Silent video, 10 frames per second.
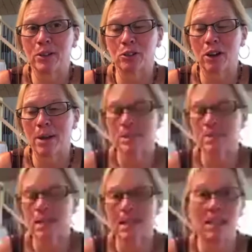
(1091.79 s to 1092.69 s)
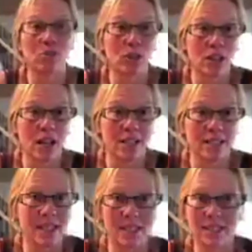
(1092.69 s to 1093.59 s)
He'll grab something and then
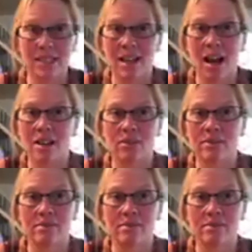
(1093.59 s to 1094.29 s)
realize that it's not